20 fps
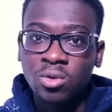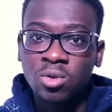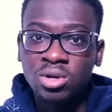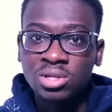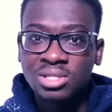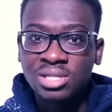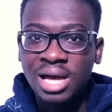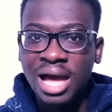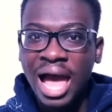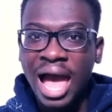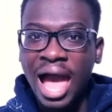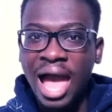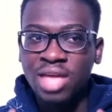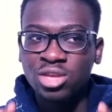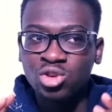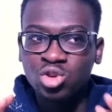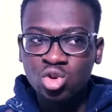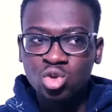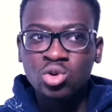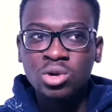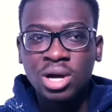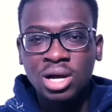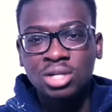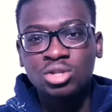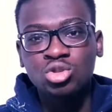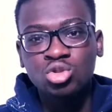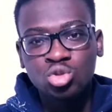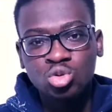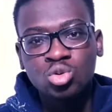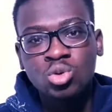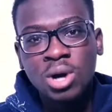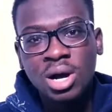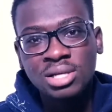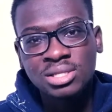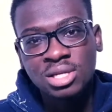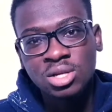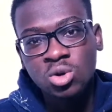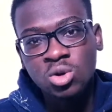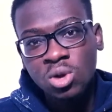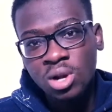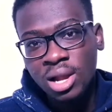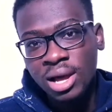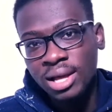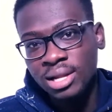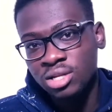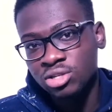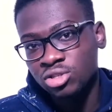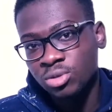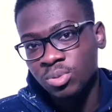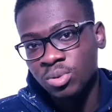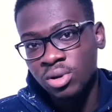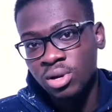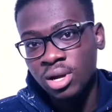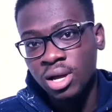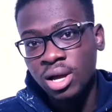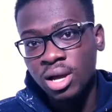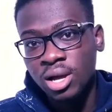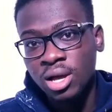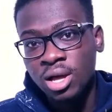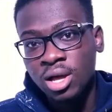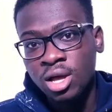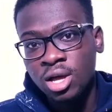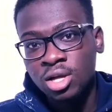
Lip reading: what you can do as an online entrepreneur